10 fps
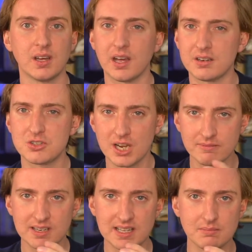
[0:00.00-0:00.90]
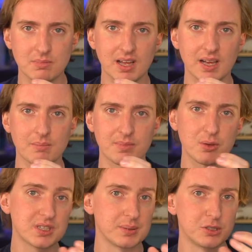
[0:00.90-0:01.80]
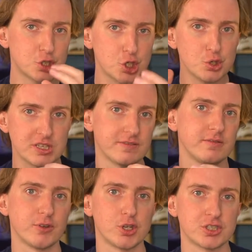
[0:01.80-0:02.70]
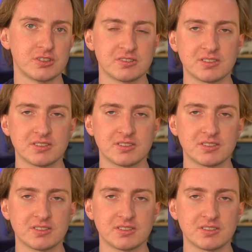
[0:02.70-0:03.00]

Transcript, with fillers: And generally, um, those come in two different versions.